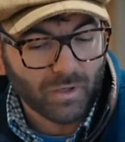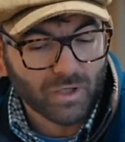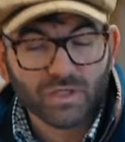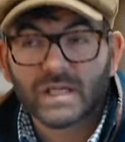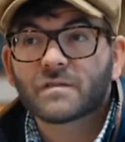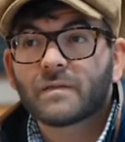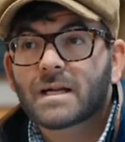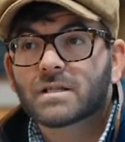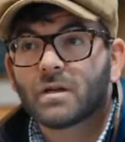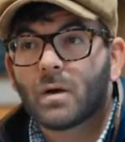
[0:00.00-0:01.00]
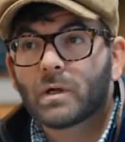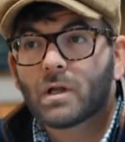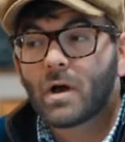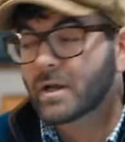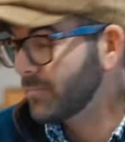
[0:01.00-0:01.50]
because it's flatter than I would
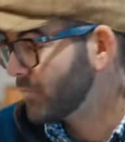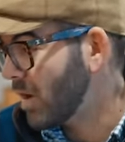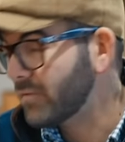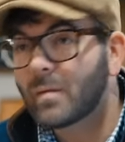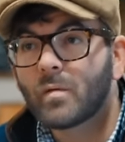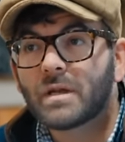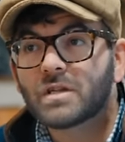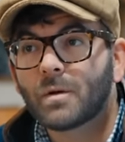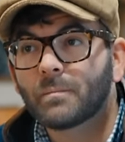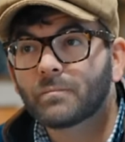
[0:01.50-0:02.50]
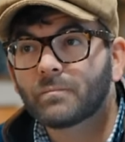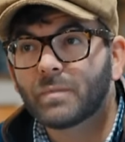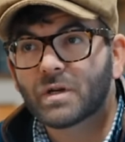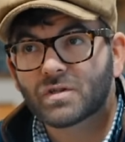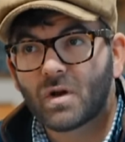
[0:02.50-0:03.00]
like, I've kept the beads on
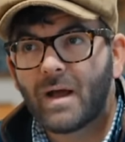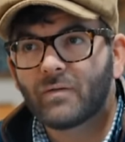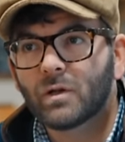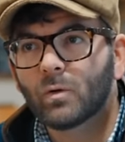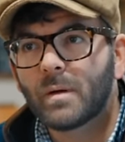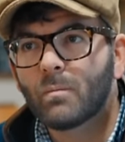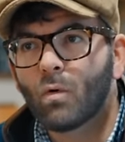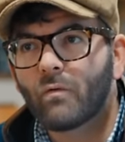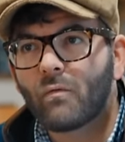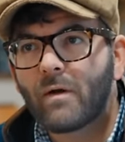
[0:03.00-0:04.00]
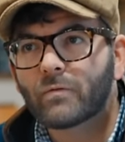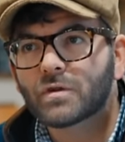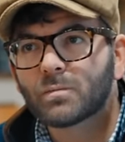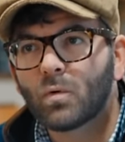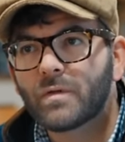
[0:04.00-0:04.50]
because I have a little bit more of a
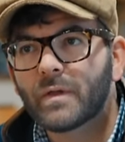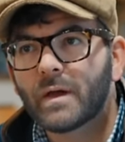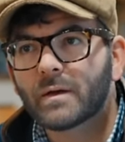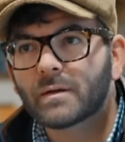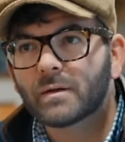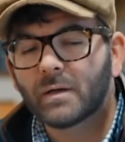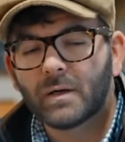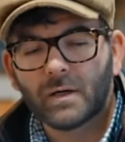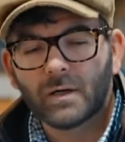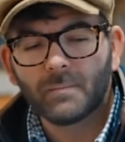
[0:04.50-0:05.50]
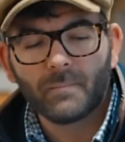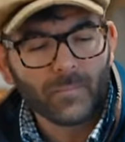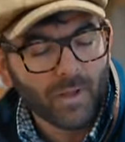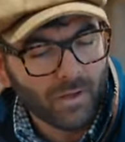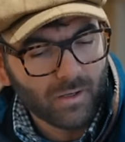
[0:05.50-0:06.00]
reference point there.
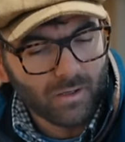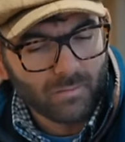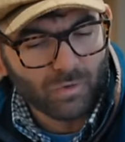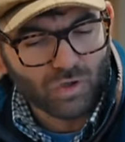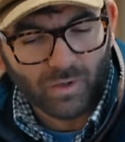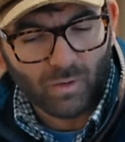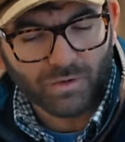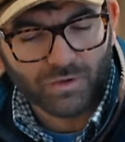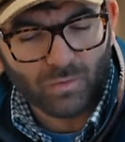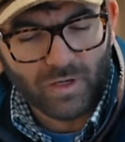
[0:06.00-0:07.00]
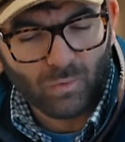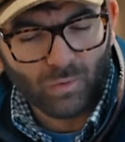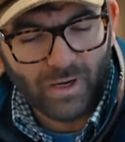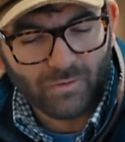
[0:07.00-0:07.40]
But should we go on to the 20 bore now?